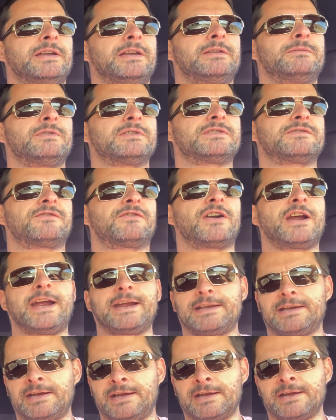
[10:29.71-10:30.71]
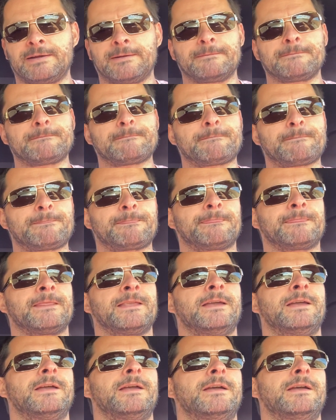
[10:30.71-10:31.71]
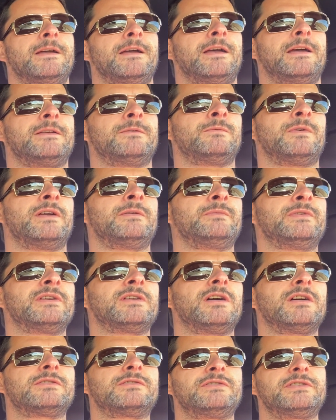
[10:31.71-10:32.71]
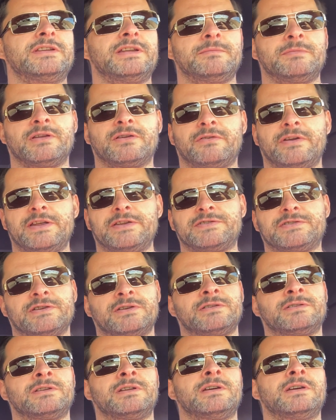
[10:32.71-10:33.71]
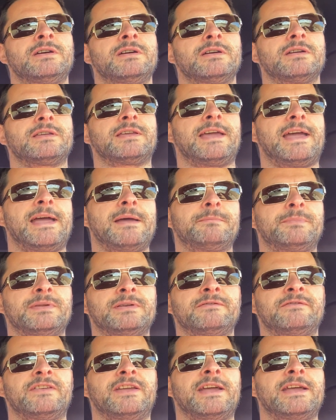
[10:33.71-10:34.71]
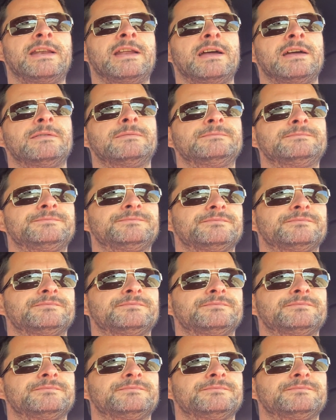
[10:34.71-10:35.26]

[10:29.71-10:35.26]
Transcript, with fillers: it was frightening. And when we got to the immigration camp in Vienna,